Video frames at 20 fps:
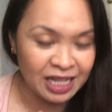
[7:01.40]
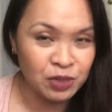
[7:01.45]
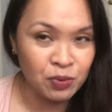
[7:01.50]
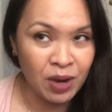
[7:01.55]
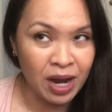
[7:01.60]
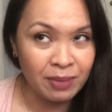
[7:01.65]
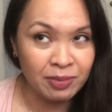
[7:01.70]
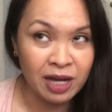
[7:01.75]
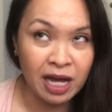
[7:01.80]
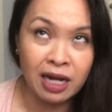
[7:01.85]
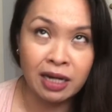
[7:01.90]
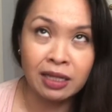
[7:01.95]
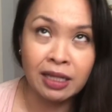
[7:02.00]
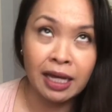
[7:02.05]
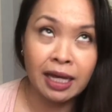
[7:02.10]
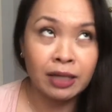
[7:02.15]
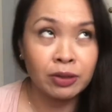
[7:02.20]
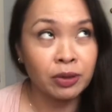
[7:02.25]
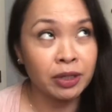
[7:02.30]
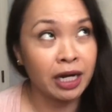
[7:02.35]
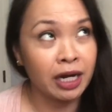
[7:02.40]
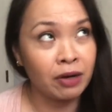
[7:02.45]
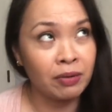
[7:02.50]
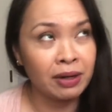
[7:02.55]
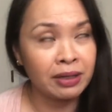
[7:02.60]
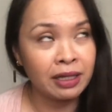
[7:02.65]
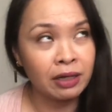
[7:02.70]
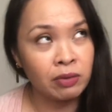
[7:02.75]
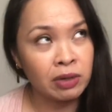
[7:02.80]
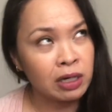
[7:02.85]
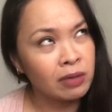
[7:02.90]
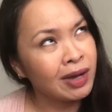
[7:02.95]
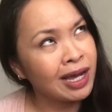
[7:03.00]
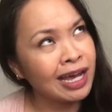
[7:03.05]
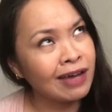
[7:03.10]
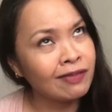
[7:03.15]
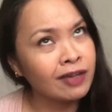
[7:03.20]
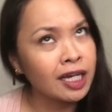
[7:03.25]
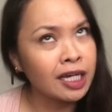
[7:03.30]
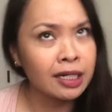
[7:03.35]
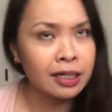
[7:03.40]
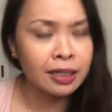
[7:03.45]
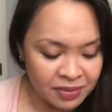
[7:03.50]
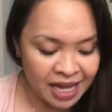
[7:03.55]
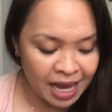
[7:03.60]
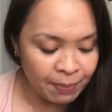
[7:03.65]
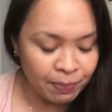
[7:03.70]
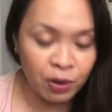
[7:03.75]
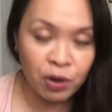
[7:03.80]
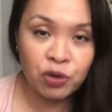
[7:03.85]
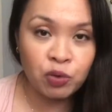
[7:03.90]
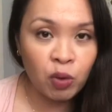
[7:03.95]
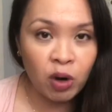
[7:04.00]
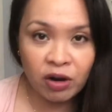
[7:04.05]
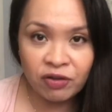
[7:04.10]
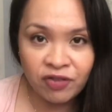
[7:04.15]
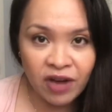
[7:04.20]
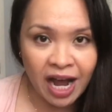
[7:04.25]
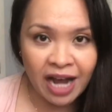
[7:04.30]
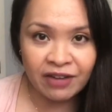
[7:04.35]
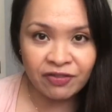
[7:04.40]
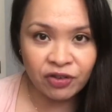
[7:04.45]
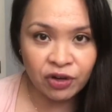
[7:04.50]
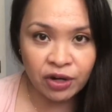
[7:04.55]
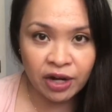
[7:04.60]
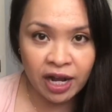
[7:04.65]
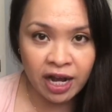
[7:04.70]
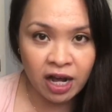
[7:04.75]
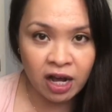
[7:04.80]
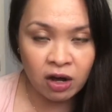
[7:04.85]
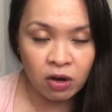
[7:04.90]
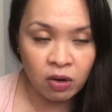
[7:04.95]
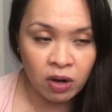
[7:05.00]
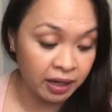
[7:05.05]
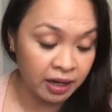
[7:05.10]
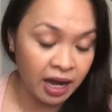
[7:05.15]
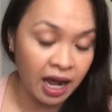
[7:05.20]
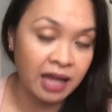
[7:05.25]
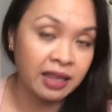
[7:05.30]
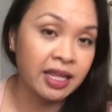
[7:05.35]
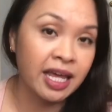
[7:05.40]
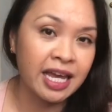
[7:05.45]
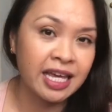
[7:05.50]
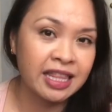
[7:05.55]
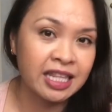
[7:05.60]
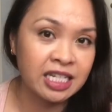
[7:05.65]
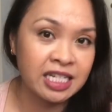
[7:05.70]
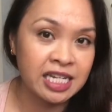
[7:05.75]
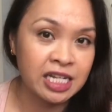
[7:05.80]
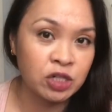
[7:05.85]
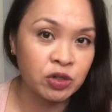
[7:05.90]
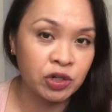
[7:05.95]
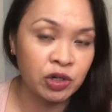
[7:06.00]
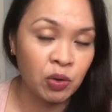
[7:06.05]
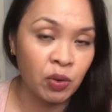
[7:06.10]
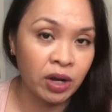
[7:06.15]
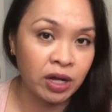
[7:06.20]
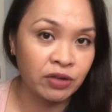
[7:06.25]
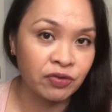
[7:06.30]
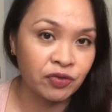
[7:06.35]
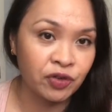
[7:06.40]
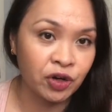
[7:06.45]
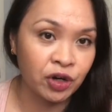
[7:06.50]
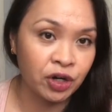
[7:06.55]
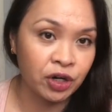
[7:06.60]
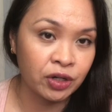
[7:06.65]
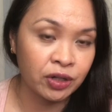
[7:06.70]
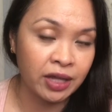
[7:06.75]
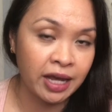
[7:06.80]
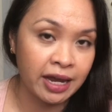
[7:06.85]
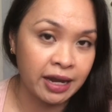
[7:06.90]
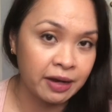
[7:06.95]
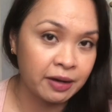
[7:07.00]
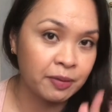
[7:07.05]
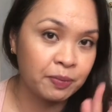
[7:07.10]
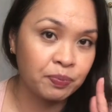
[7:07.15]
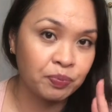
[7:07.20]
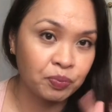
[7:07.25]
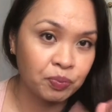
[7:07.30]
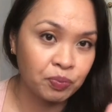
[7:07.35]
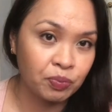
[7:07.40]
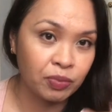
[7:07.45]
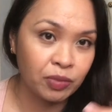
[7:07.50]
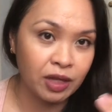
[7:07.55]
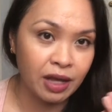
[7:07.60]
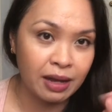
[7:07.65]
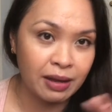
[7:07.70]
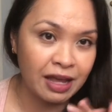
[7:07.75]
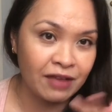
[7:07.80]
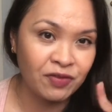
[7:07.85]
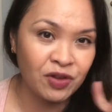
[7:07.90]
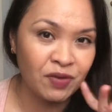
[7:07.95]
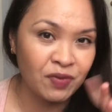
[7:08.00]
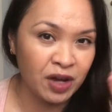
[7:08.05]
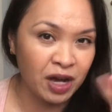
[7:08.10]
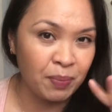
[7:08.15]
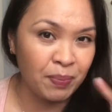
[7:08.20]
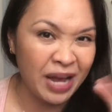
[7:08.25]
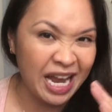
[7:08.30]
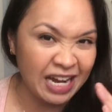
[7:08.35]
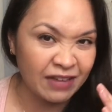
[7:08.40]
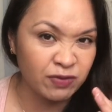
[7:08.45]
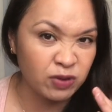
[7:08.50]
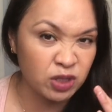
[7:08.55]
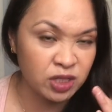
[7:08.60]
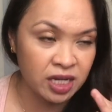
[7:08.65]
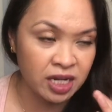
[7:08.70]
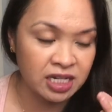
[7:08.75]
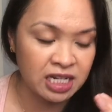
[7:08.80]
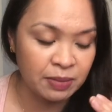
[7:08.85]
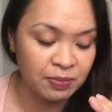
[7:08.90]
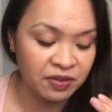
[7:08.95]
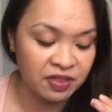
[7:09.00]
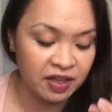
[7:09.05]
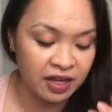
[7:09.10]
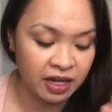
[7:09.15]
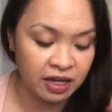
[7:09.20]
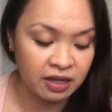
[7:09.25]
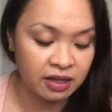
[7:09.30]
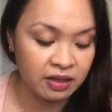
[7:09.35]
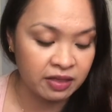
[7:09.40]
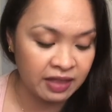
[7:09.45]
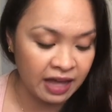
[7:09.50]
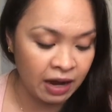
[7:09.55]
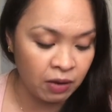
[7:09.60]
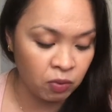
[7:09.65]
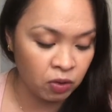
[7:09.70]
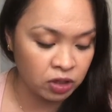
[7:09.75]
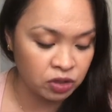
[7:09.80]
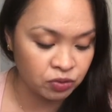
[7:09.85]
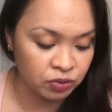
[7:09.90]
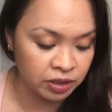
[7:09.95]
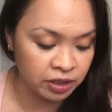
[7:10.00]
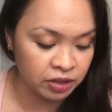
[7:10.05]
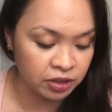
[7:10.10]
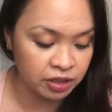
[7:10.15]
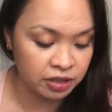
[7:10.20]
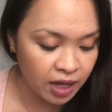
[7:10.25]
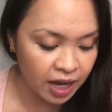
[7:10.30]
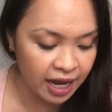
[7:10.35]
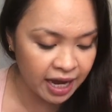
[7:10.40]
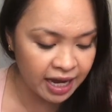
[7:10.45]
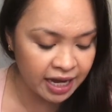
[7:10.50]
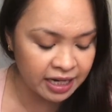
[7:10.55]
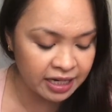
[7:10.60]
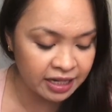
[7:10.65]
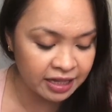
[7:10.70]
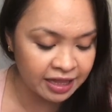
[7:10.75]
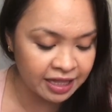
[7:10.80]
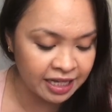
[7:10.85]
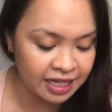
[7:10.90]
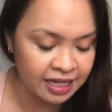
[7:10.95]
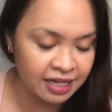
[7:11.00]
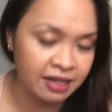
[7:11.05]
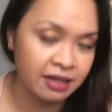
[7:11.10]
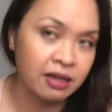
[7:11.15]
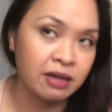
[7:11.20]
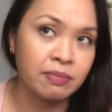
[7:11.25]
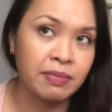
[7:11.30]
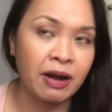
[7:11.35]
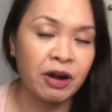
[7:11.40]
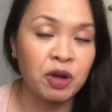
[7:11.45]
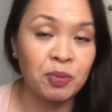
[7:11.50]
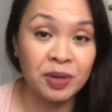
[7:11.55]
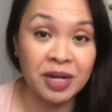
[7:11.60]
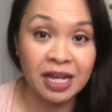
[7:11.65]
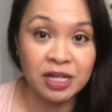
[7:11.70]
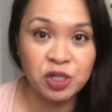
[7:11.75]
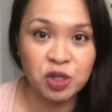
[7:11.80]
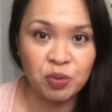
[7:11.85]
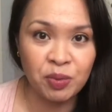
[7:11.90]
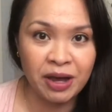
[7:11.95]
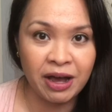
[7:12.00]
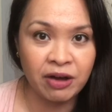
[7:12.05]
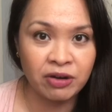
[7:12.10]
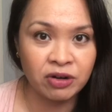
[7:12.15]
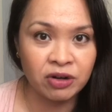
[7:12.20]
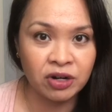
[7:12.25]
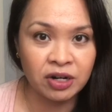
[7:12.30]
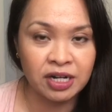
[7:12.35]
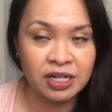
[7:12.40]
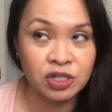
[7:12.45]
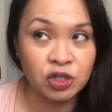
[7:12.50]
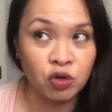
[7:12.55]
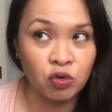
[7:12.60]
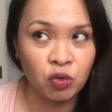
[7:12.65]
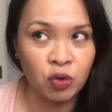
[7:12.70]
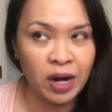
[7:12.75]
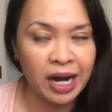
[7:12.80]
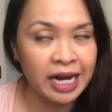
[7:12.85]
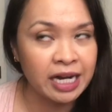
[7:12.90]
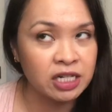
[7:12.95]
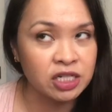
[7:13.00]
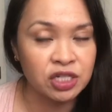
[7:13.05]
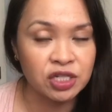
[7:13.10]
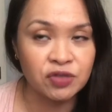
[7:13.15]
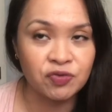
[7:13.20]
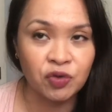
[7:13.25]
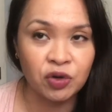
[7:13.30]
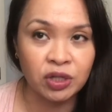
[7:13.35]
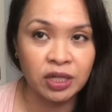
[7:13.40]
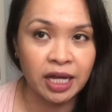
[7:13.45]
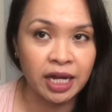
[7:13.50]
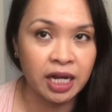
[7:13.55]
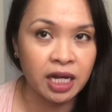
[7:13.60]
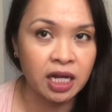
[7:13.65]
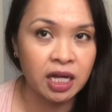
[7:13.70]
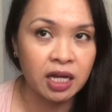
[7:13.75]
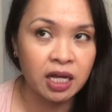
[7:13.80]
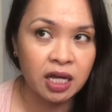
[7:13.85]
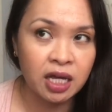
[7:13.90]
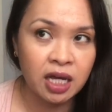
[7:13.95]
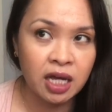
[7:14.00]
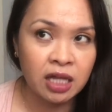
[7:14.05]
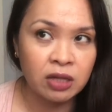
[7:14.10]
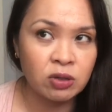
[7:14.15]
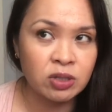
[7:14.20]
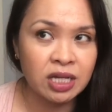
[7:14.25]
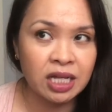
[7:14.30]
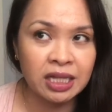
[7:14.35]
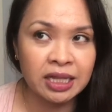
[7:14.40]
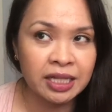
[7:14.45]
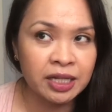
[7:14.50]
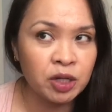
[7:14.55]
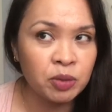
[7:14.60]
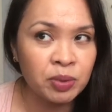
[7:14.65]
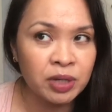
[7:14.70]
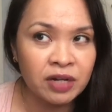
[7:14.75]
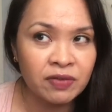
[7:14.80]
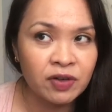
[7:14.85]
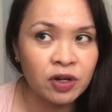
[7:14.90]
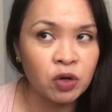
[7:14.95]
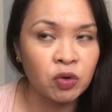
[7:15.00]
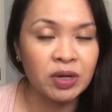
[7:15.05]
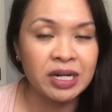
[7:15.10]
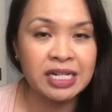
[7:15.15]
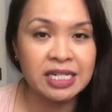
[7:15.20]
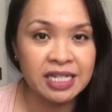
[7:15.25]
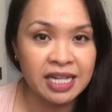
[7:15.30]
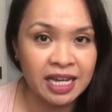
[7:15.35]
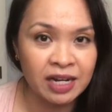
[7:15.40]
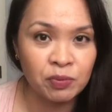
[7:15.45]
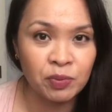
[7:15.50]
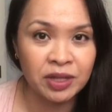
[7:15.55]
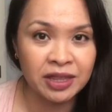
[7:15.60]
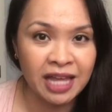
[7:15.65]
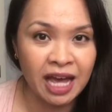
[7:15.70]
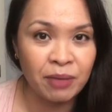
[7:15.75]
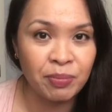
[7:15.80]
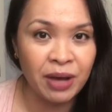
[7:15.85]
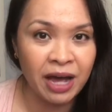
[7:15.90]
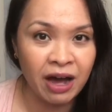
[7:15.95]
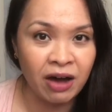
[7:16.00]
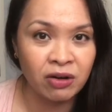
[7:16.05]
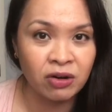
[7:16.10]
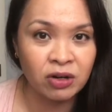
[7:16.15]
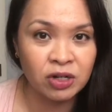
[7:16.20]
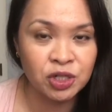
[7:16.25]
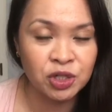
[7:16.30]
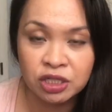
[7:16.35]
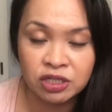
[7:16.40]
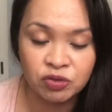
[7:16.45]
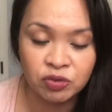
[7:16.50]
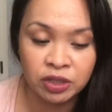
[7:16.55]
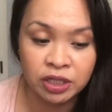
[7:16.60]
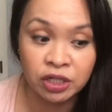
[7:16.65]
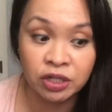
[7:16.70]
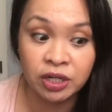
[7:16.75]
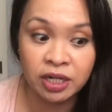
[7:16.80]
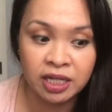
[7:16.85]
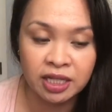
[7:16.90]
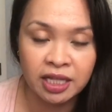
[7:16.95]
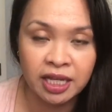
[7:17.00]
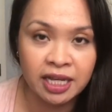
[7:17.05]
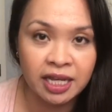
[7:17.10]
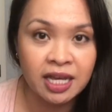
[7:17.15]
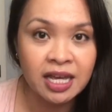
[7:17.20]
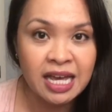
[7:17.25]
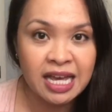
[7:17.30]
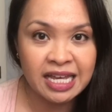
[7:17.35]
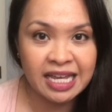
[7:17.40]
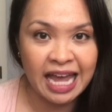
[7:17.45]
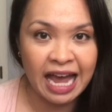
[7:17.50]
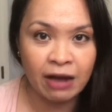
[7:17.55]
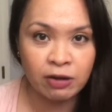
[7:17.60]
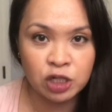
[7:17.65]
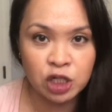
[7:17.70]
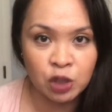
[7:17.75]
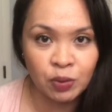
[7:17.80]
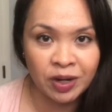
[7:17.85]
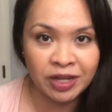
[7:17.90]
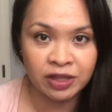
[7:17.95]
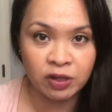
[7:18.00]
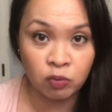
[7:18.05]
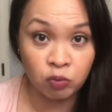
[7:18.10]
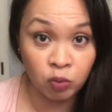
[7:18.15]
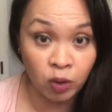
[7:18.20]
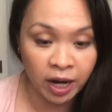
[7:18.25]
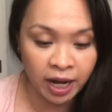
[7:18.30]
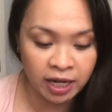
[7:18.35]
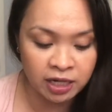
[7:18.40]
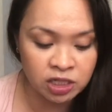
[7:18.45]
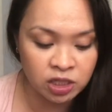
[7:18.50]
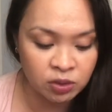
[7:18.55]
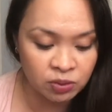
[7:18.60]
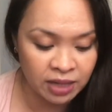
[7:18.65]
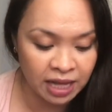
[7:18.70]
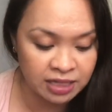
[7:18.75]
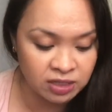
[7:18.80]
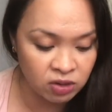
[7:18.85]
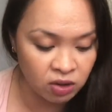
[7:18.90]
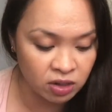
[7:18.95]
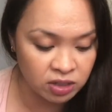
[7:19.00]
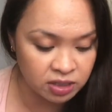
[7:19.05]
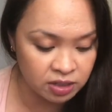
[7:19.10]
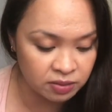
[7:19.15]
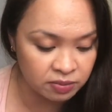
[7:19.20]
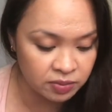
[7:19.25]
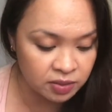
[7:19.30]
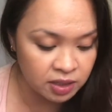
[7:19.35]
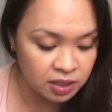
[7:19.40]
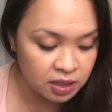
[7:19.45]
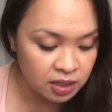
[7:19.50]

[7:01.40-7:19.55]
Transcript: why I'm kind of like looking around like, what do I have again? Yeah, both work fine for now. I like the tea tree oil for like, if you have like a painful zit type of thing, that works really good. And the Mario Badescu powder is great just for like, there's like a little bit of a green tint with that powder. So it's really good at like countering the red. So that's awesome.